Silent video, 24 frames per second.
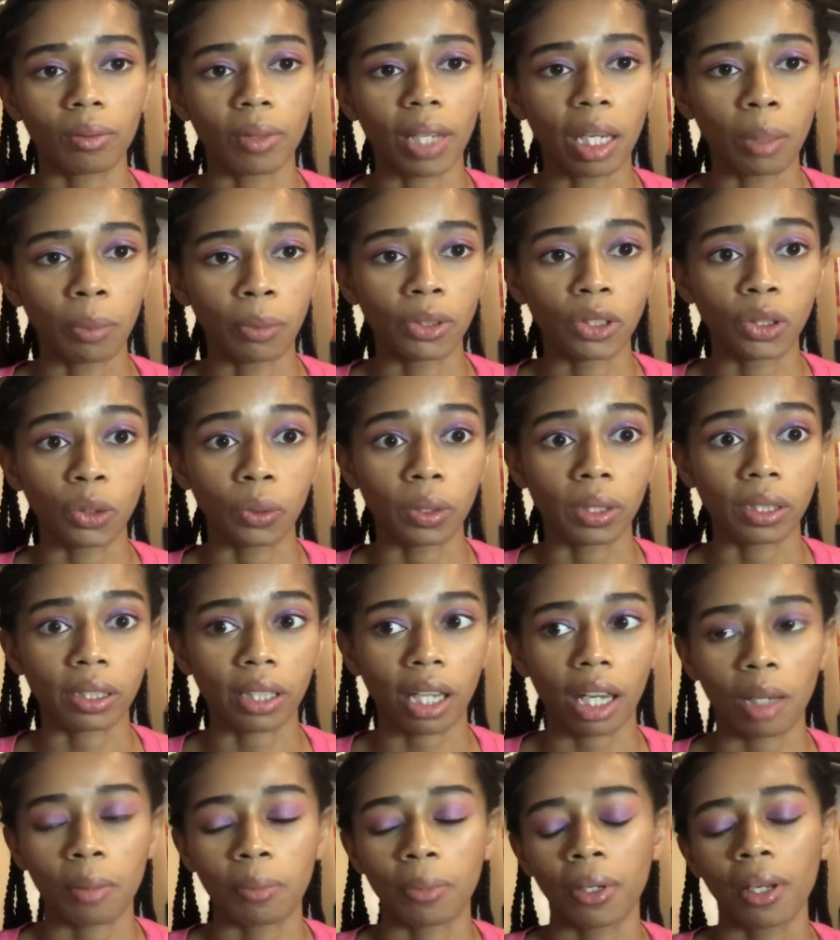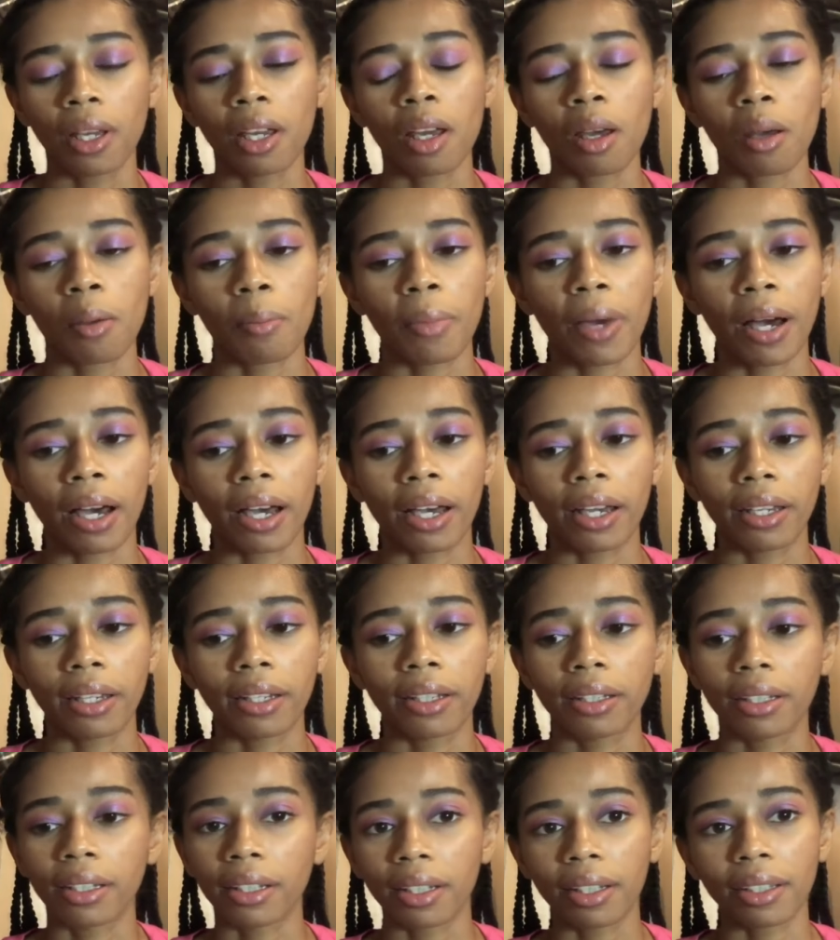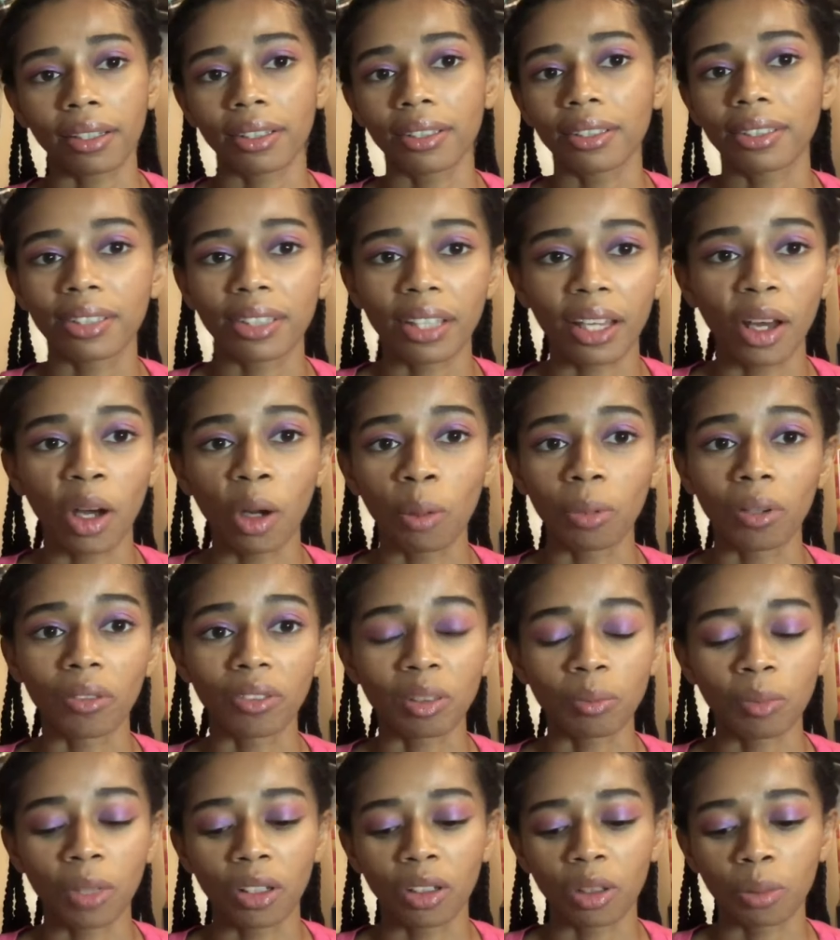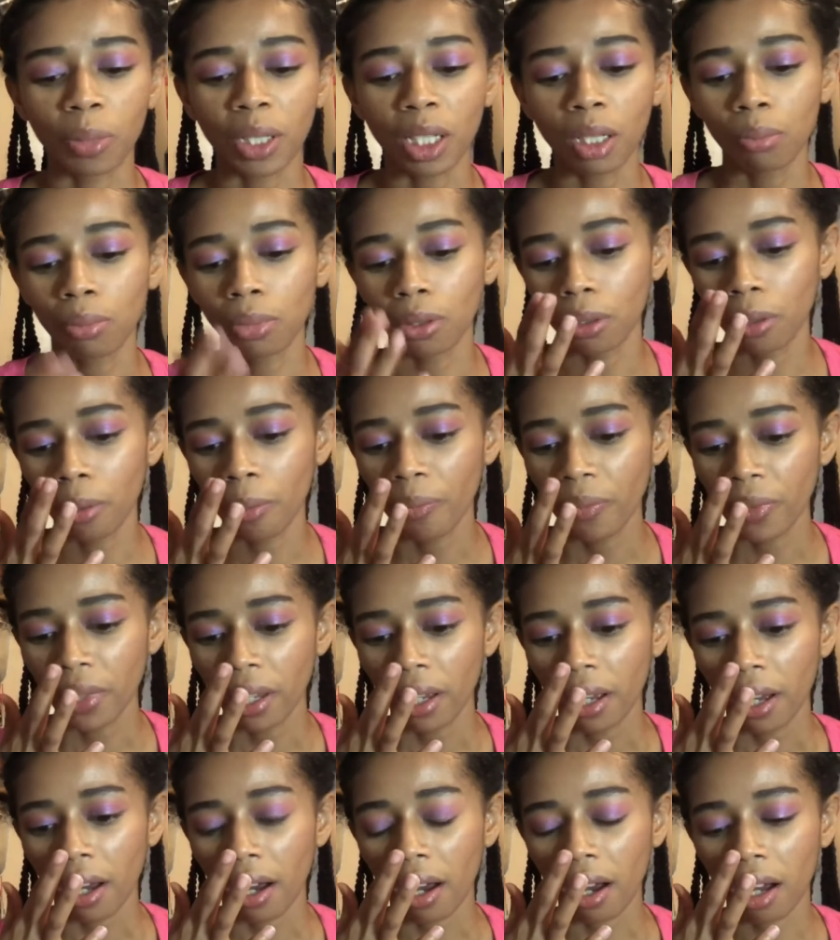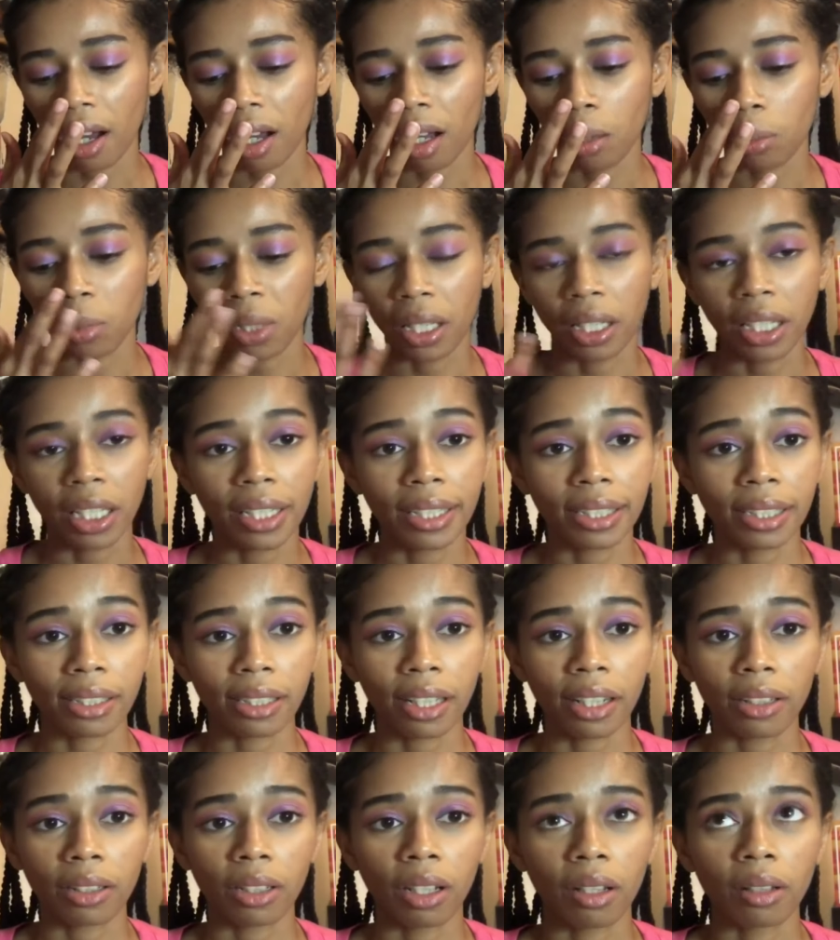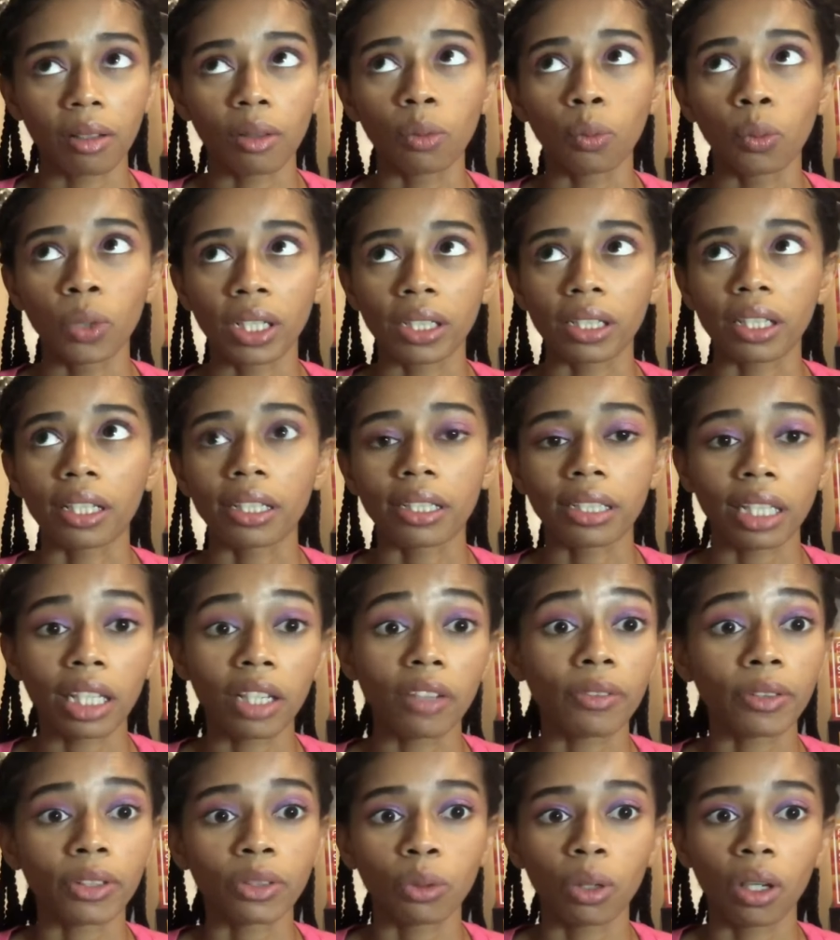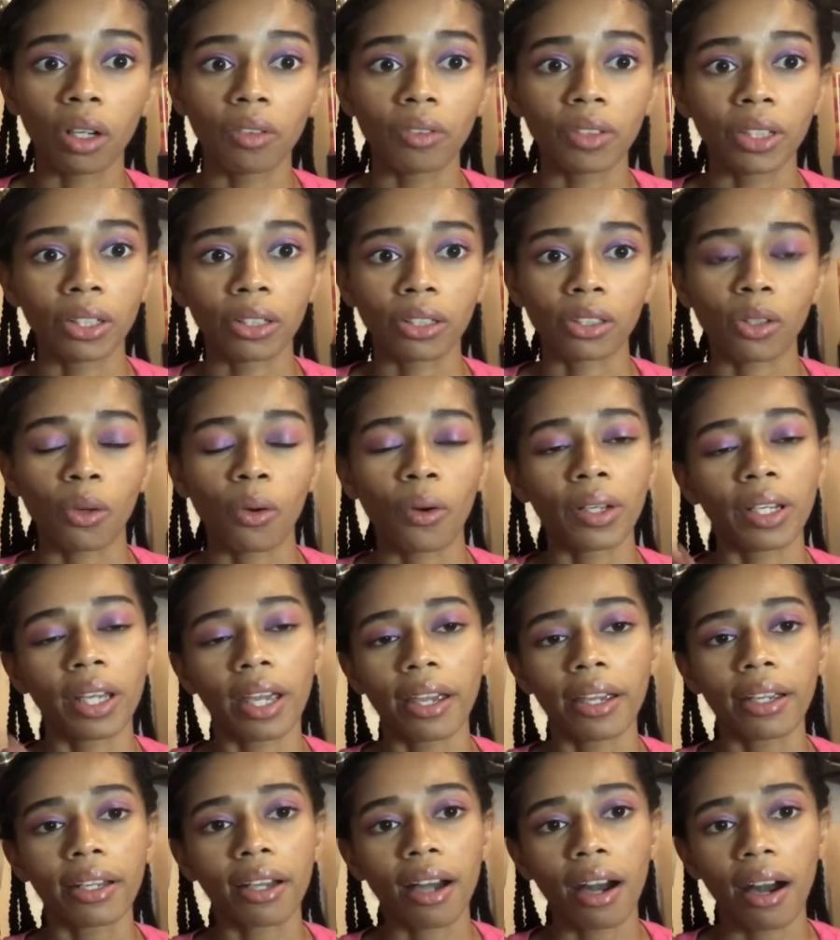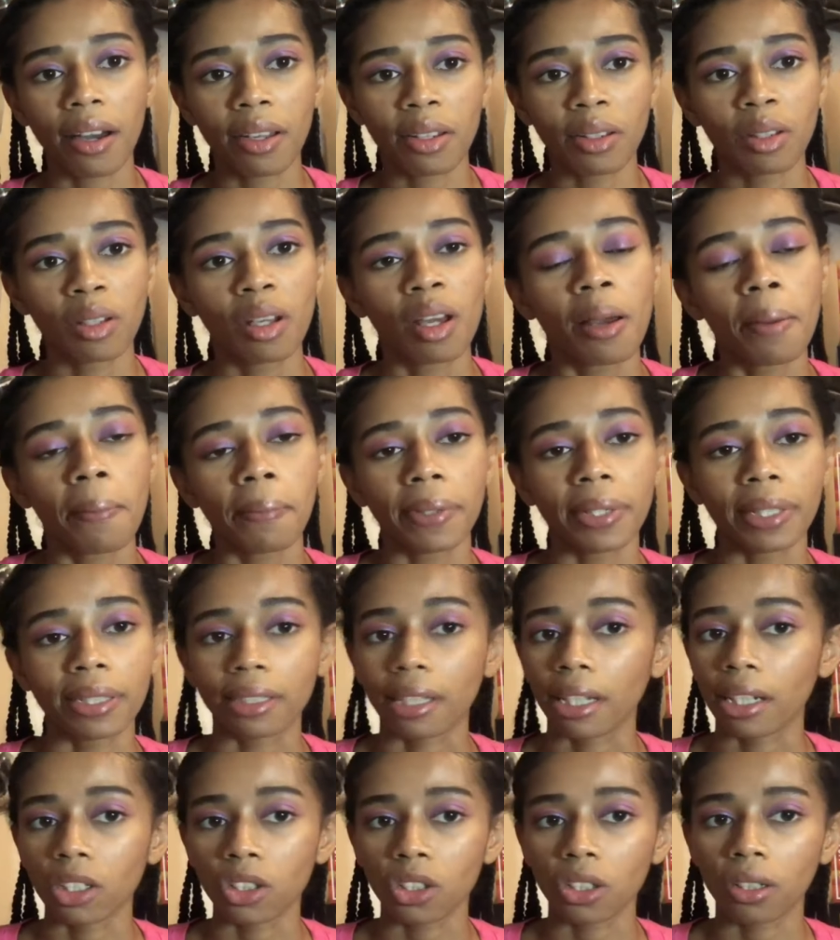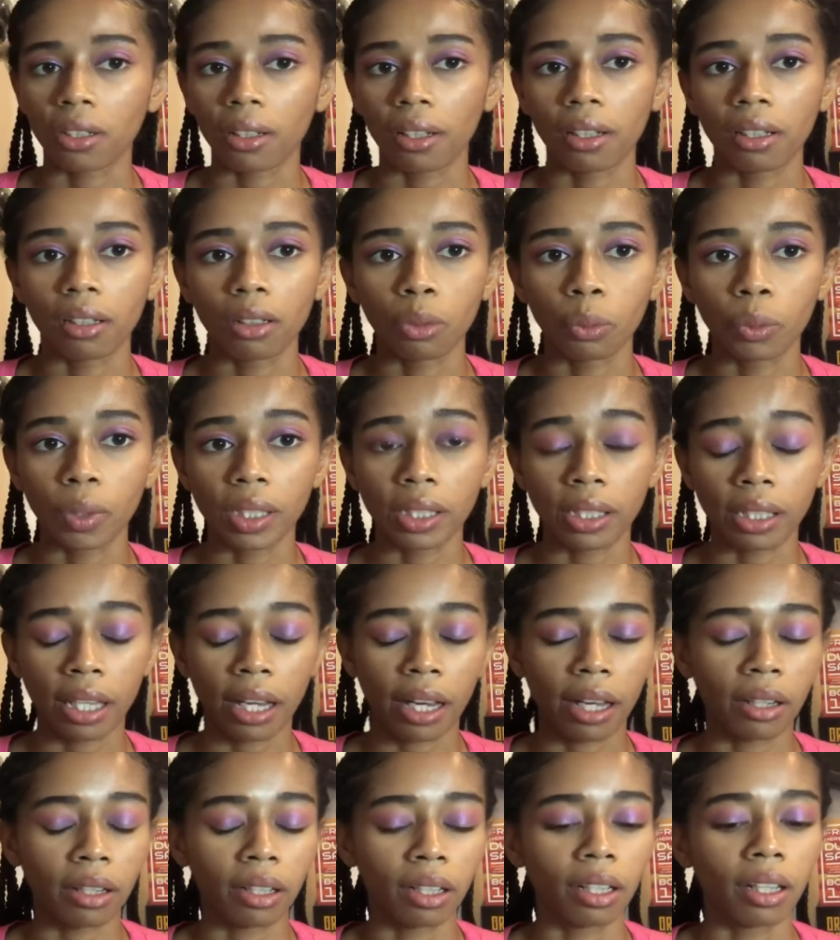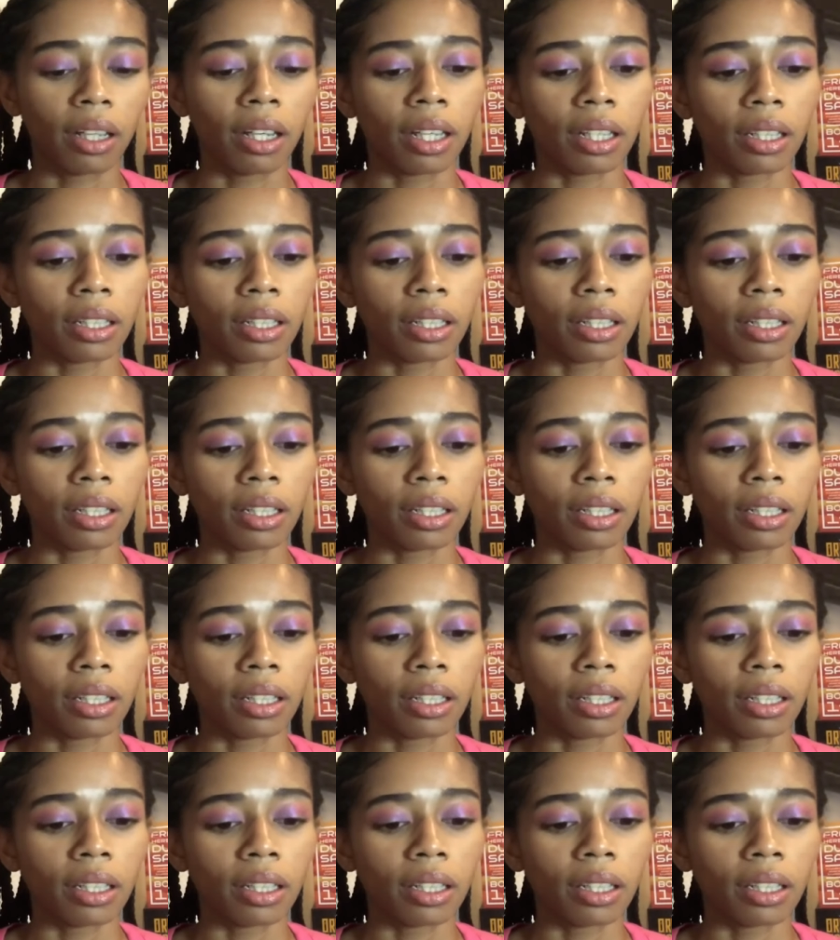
able to escape by the help of some other people, and he was a slave for 12 years on a cotton plantation in Louisiana.